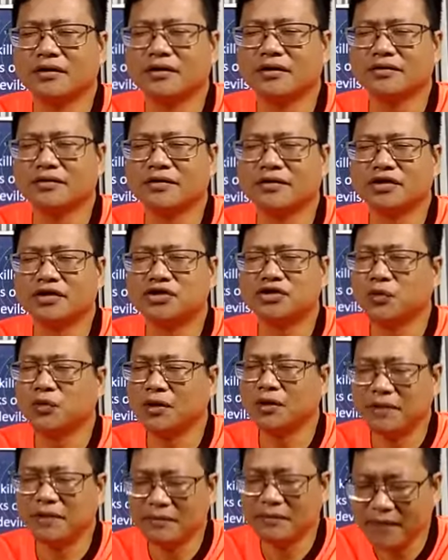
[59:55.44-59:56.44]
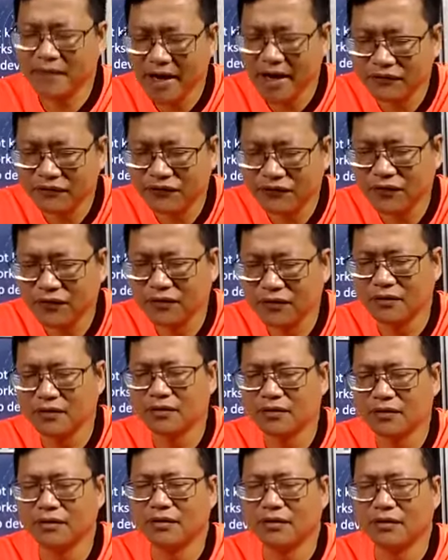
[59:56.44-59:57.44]
that you will be mindful
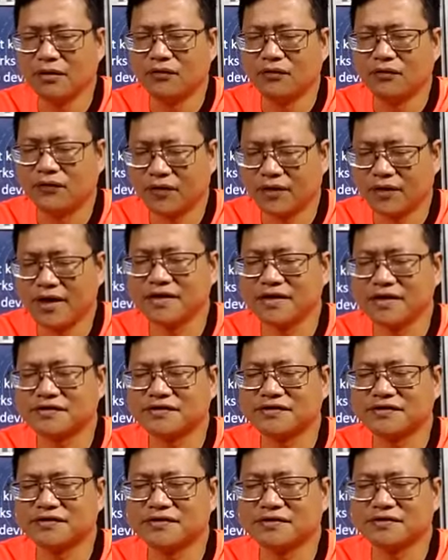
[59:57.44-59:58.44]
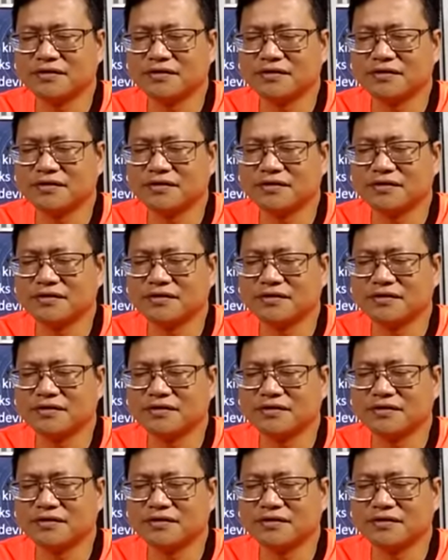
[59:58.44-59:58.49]
for us.